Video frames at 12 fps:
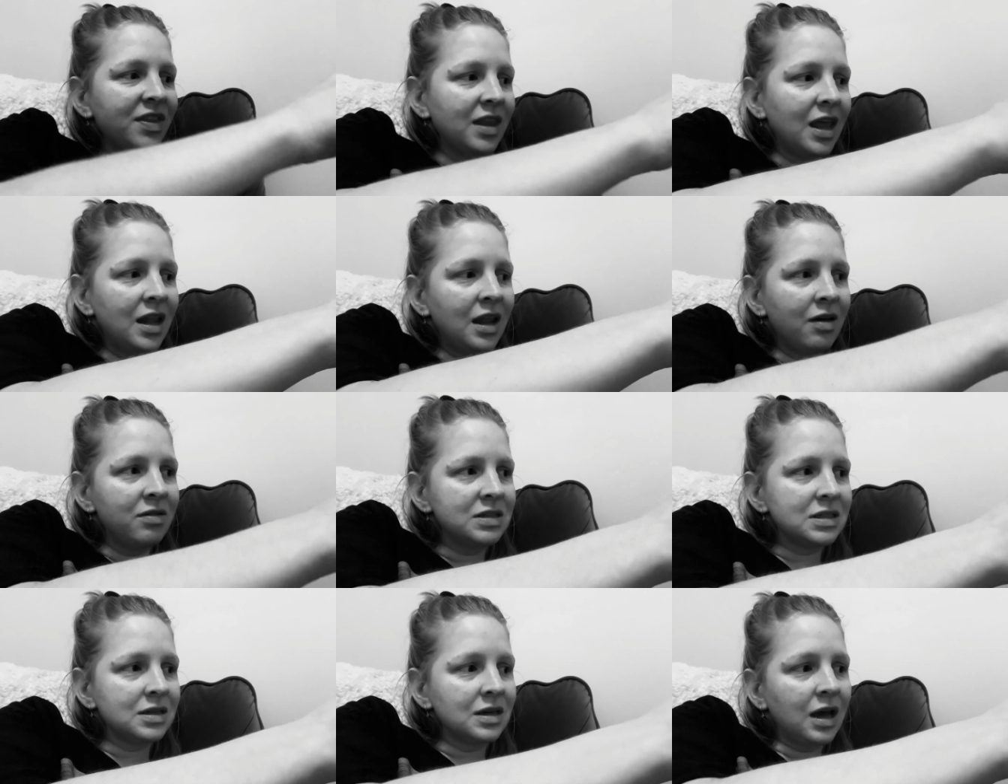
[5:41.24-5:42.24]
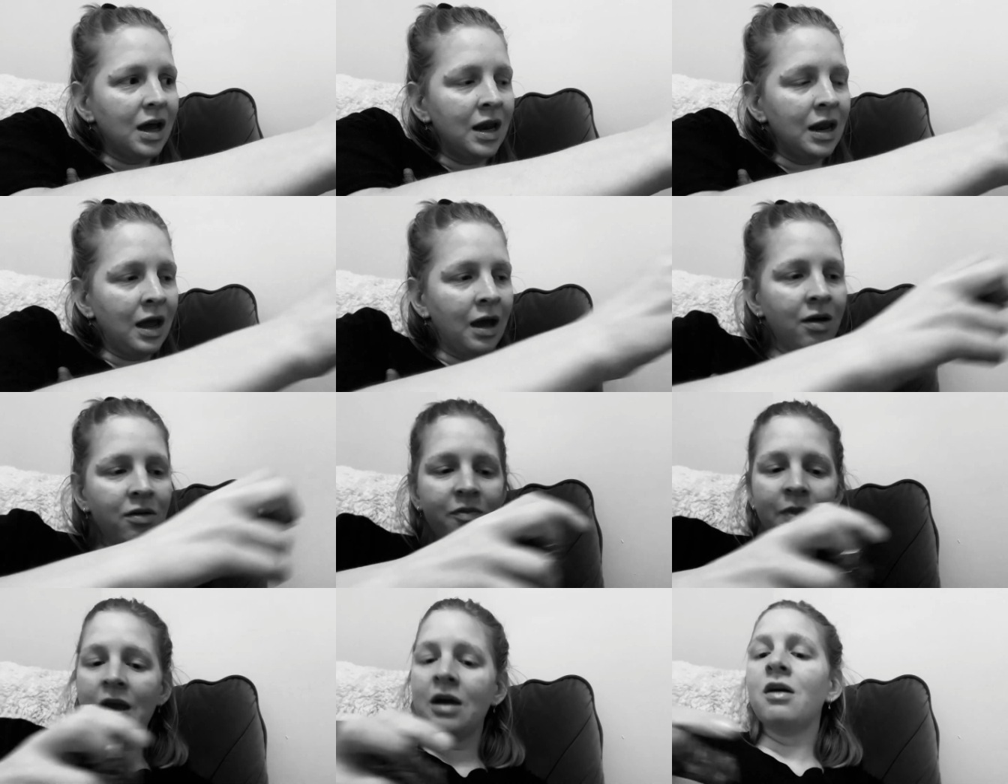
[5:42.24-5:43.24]
And then I was got out of
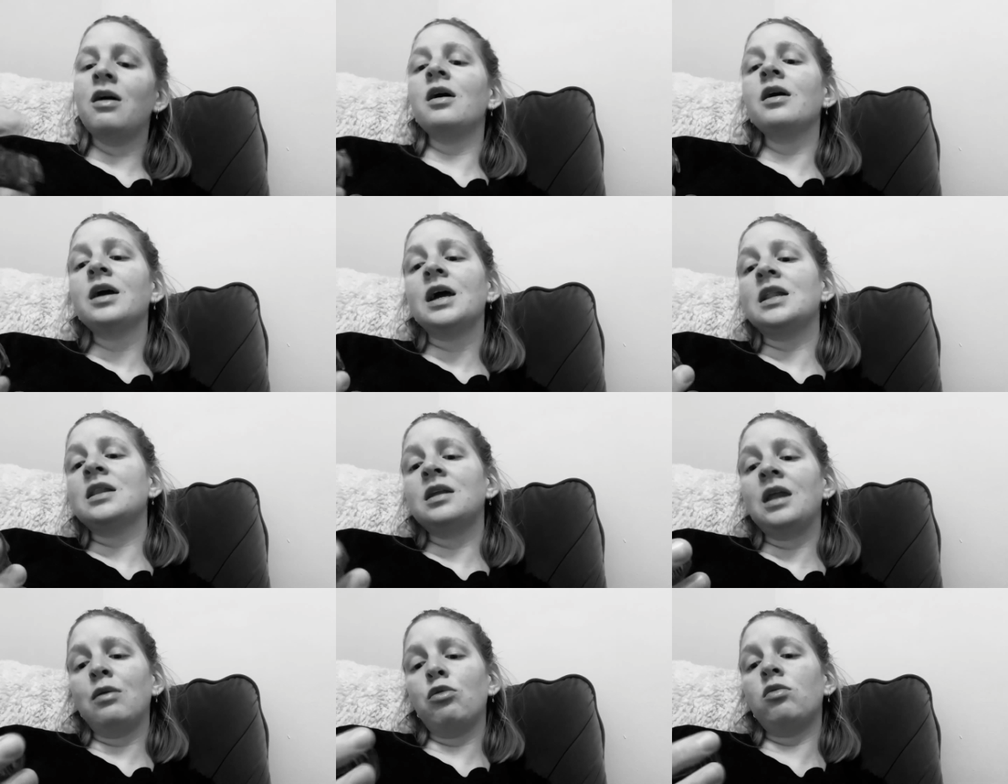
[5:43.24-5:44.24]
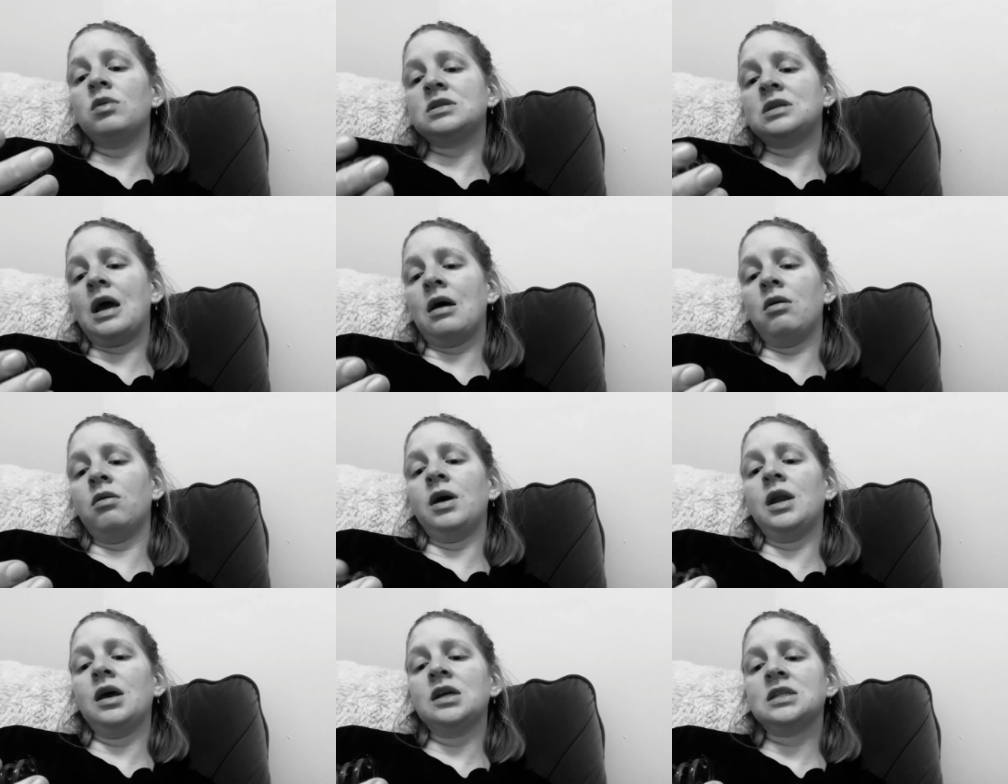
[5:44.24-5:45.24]
my car and the neighbor was out
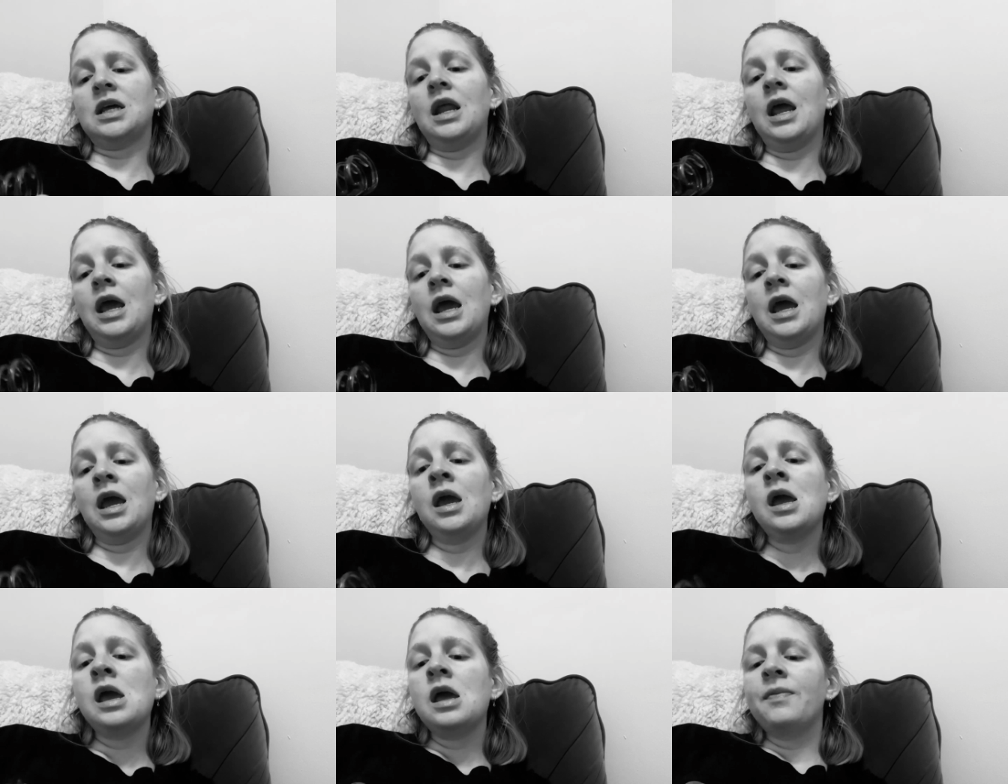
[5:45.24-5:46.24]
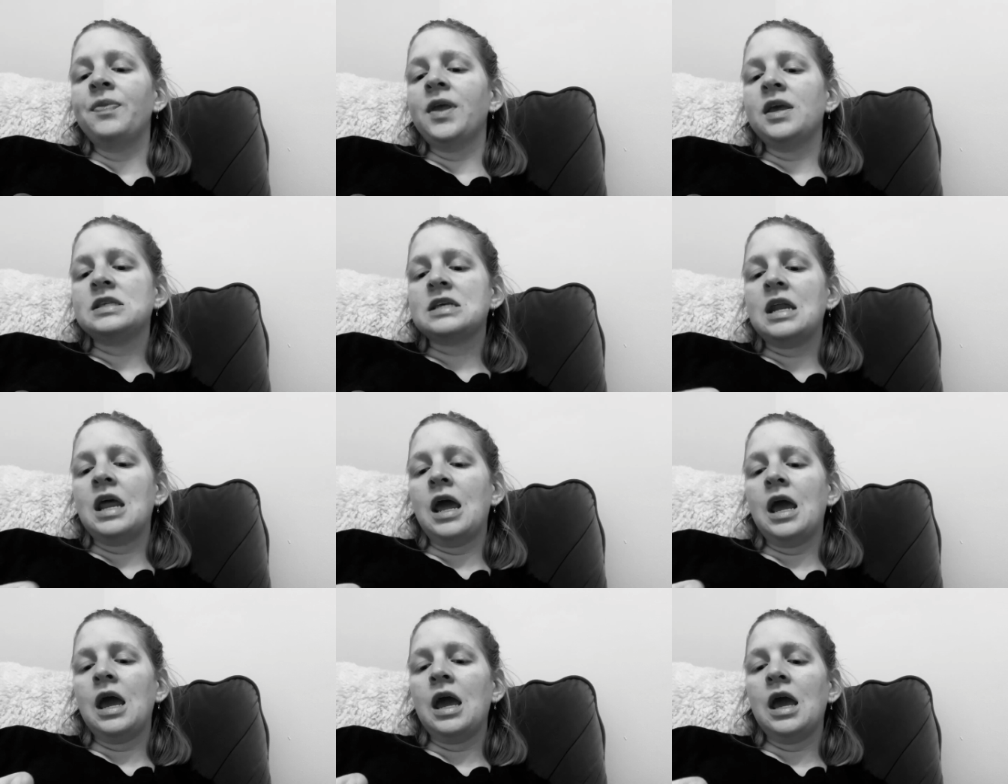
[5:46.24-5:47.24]
and I said, hey. He said,
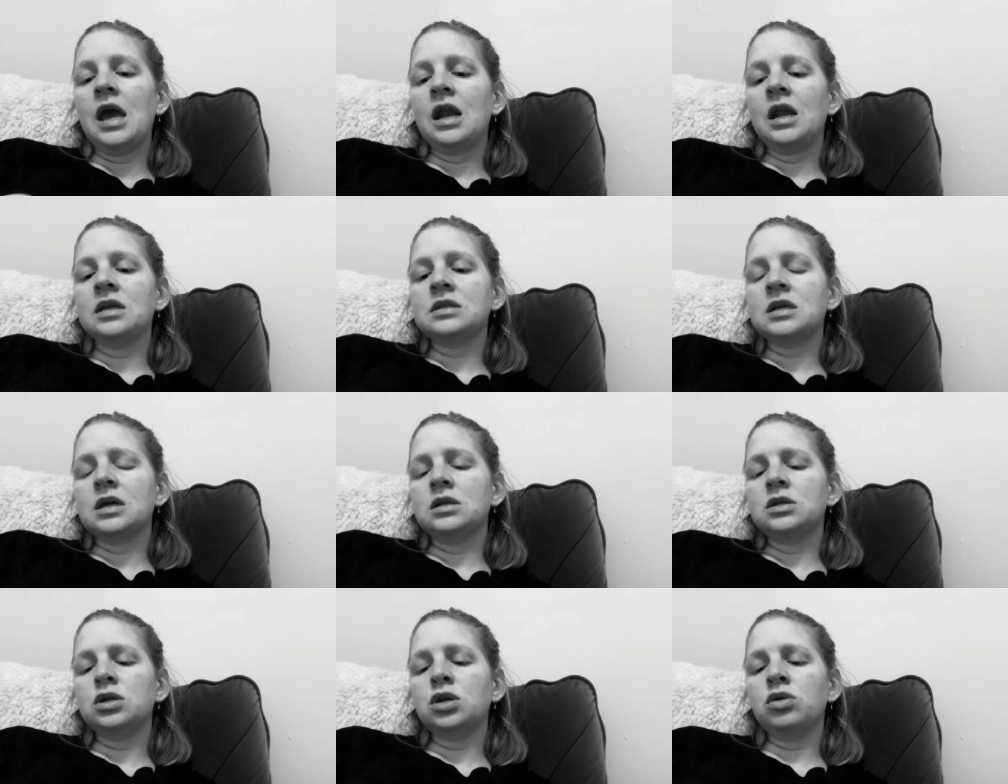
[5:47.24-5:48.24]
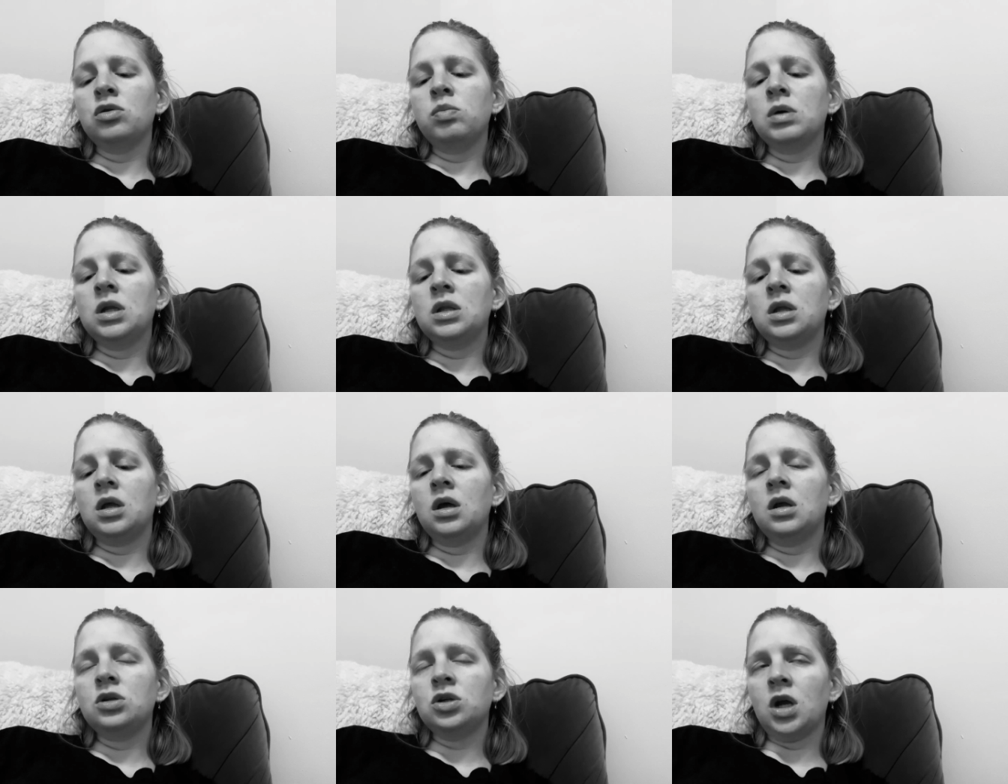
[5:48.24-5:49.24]
hey. And I was like, do you know who put
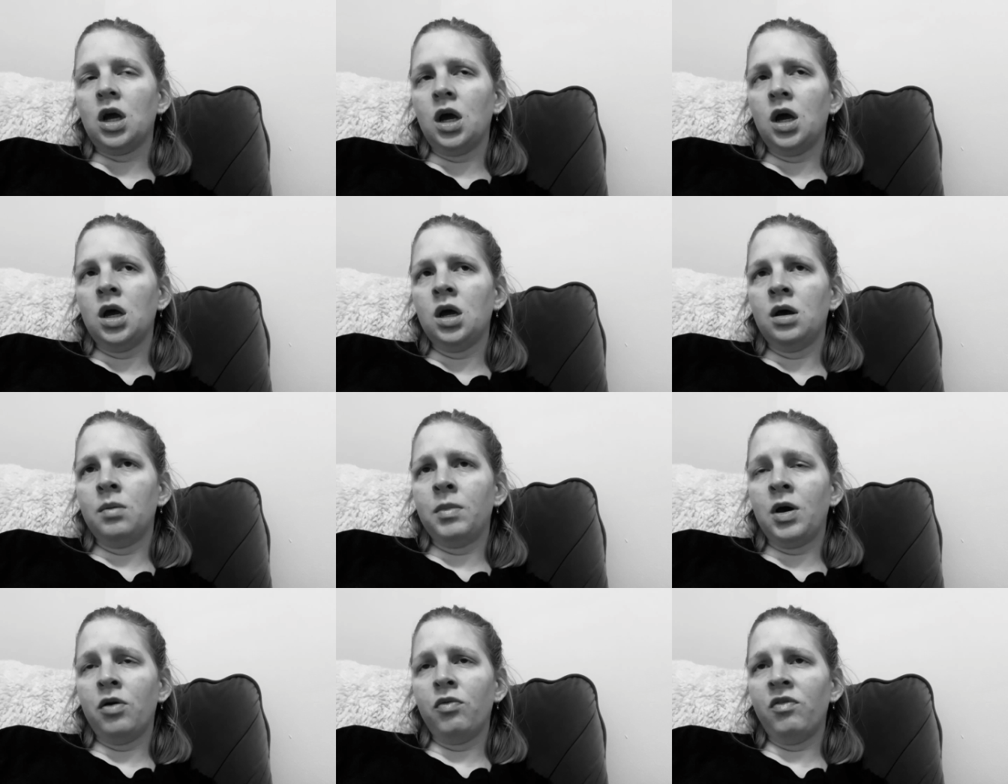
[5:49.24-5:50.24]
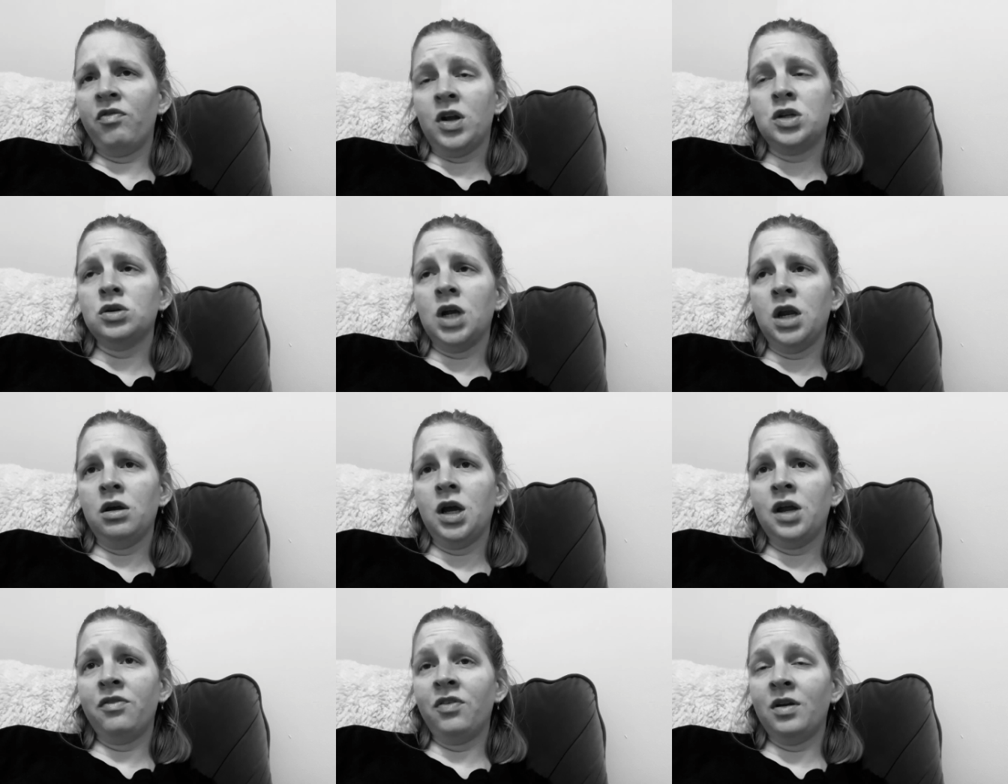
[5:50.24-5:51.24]
a, um, a refrigerator
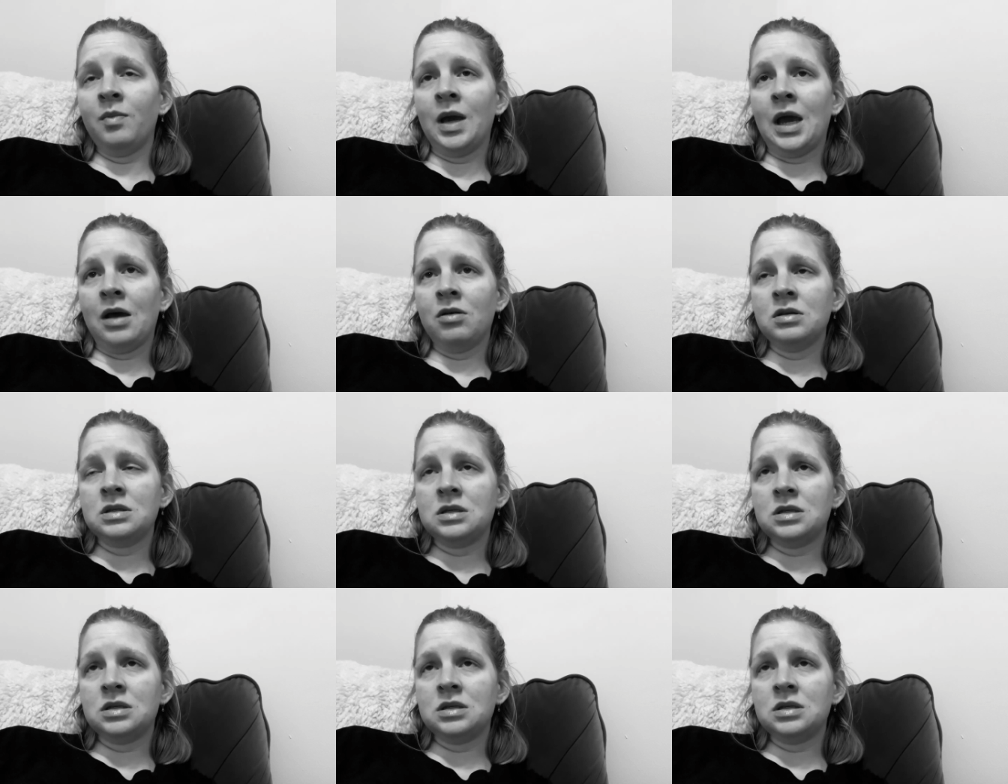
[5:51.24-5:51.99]
in front of my house?